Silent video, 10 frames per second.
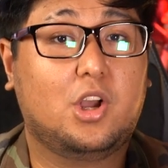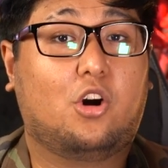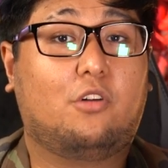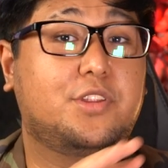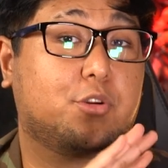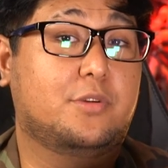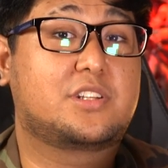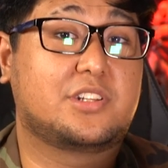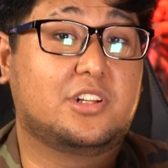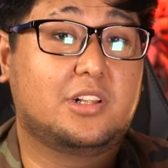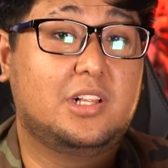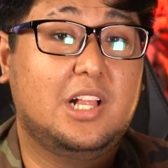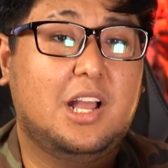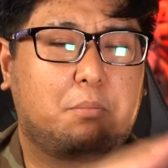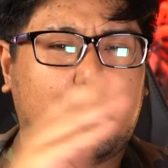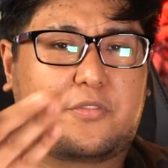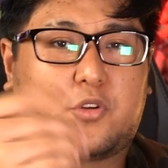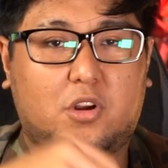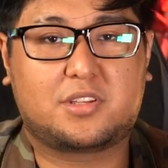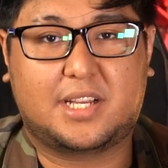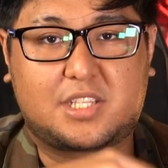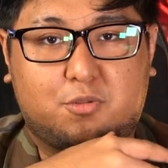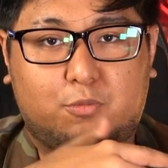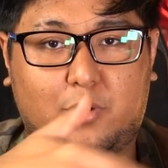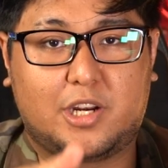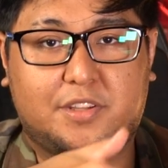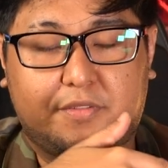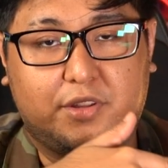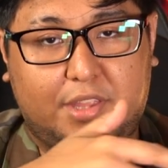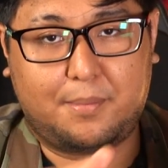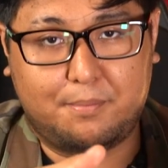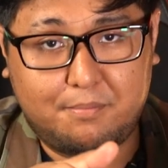over the original, but of course that's relative to them.